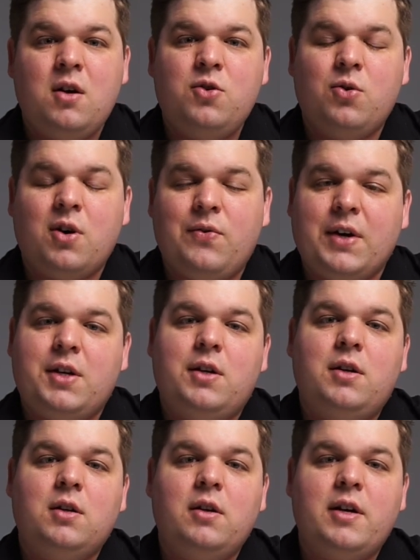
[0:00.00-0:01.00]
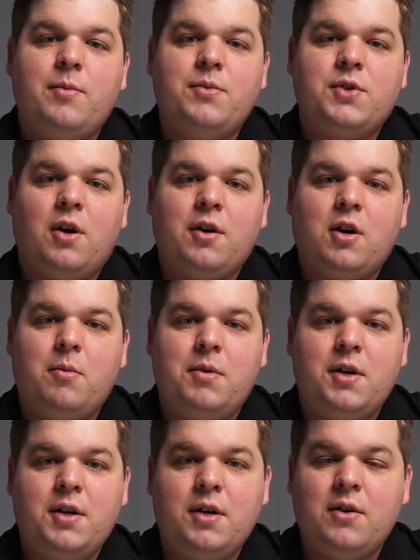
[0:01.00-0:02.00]
your affected limbs are going to
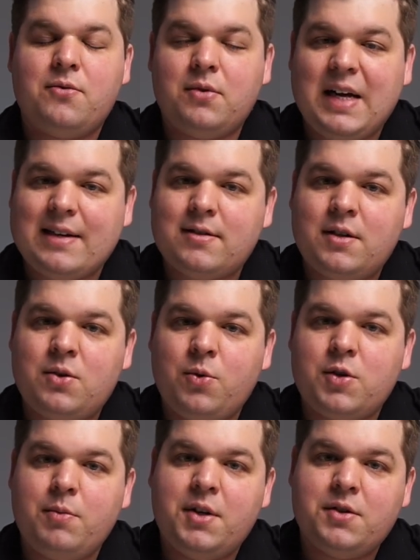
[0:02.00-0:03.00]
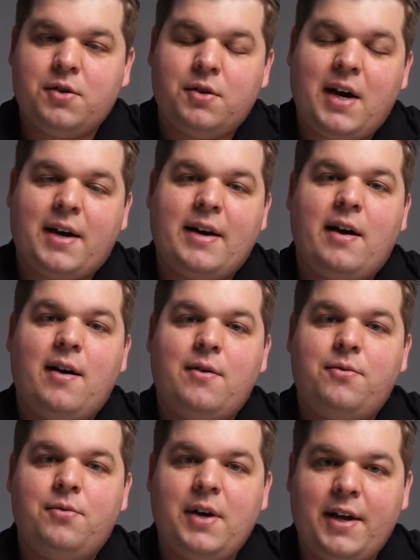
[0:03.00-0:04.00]
be flaccid, which means they're not going to have
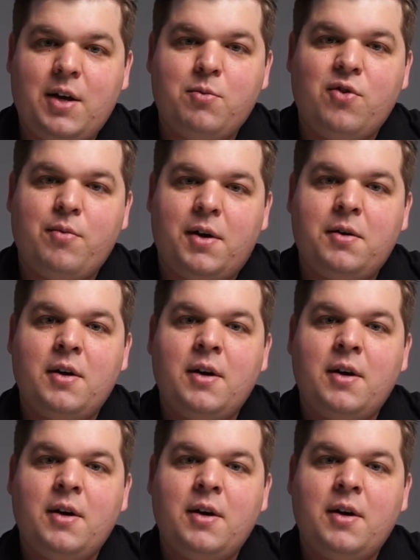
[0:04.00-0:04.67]
any movement.